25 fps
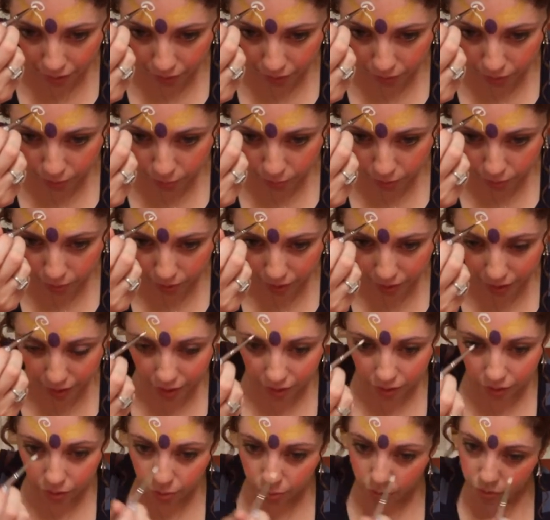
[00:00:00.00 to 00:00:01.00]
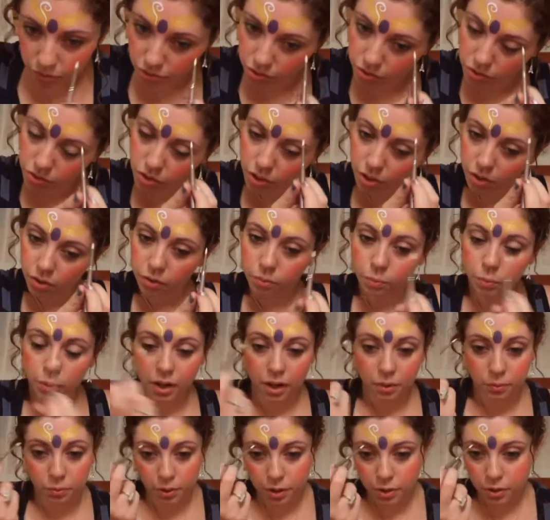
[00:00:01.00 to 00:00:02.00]
swirling it in towards the stone.
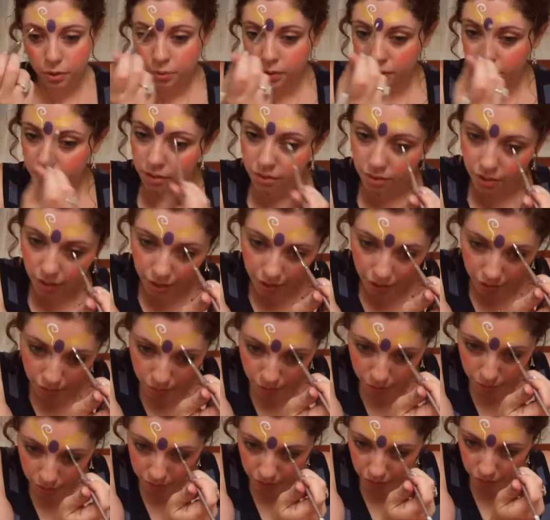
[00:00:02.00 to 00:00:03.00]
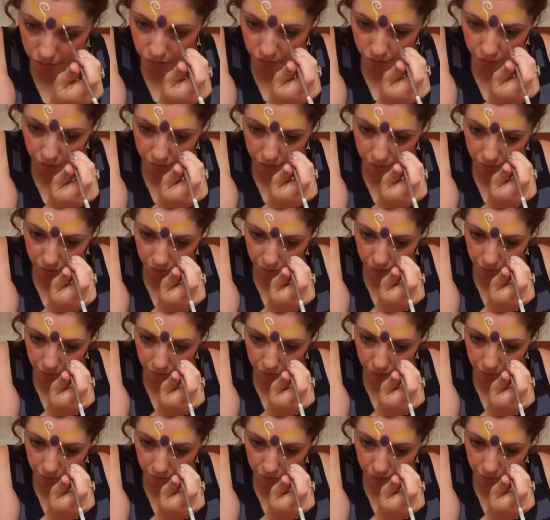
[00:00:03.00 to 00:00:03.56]
Whatever I do on this side, I do on this side.